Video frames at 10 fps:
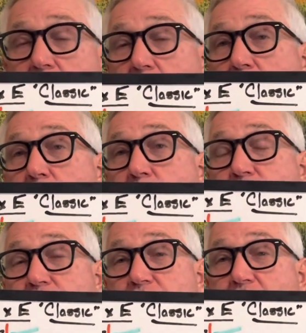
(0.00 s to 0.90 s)
your
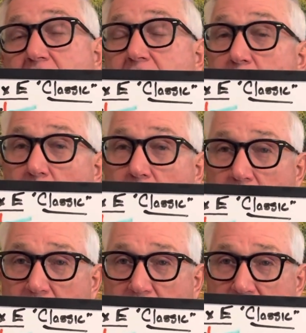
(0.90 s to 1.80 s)
most
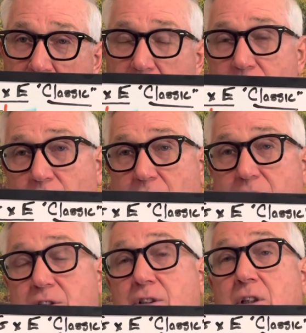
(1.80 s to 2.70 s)
stable
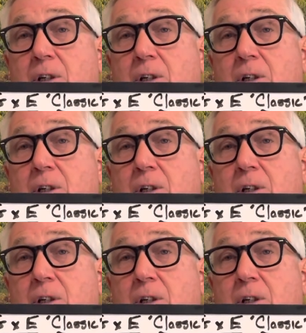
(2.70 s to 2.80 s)
entries.